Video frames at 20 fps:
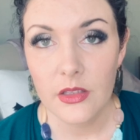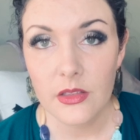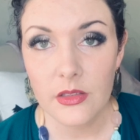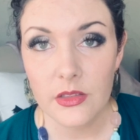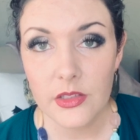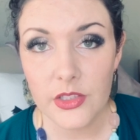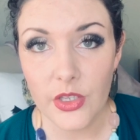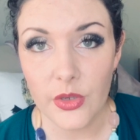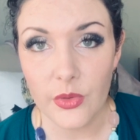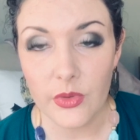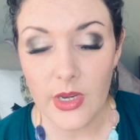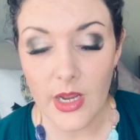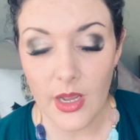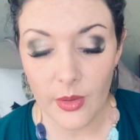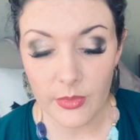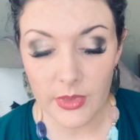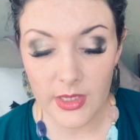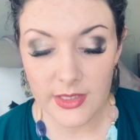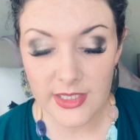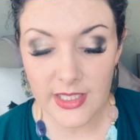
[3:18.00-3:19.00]
So now
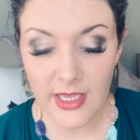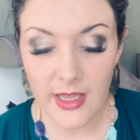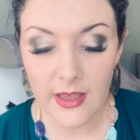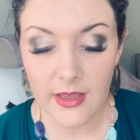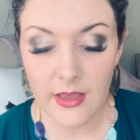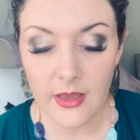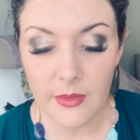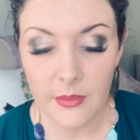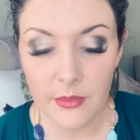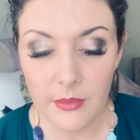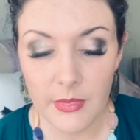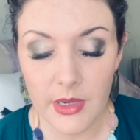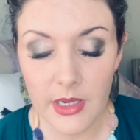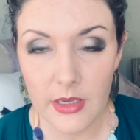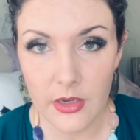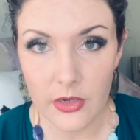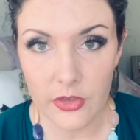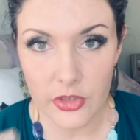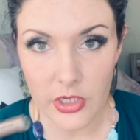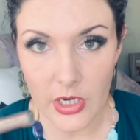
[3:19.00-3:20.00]
I'm going to take
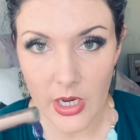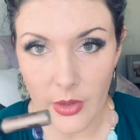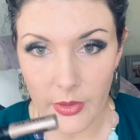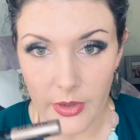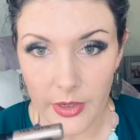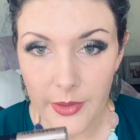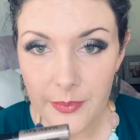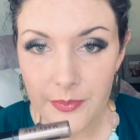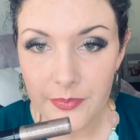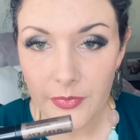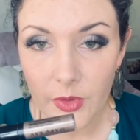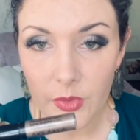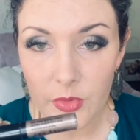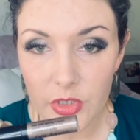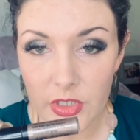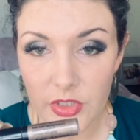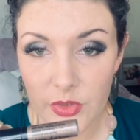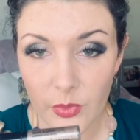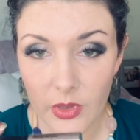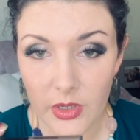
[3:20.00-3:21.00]
Meteor Shower, which
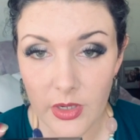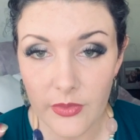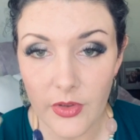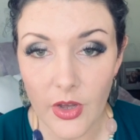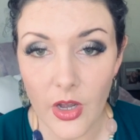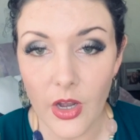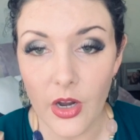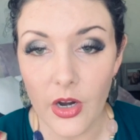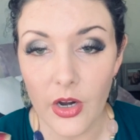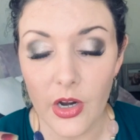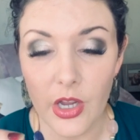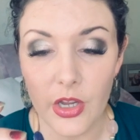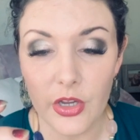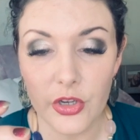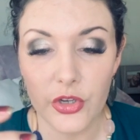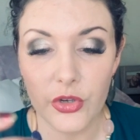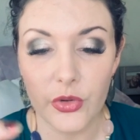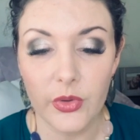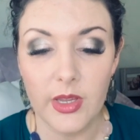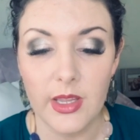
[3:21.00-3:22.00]
is one of our
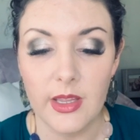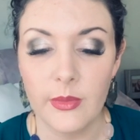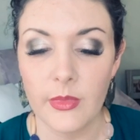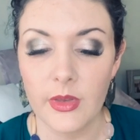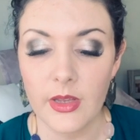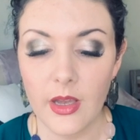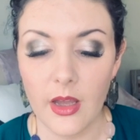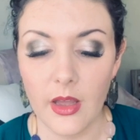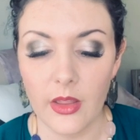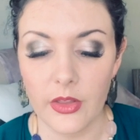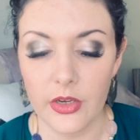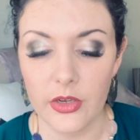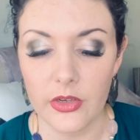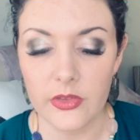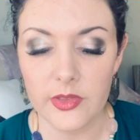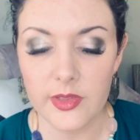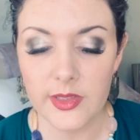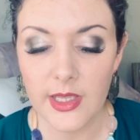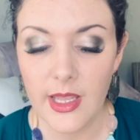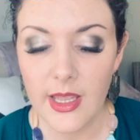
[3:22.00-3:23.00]
cream
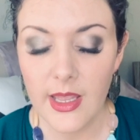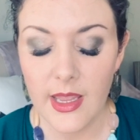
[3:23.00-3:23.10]
colors,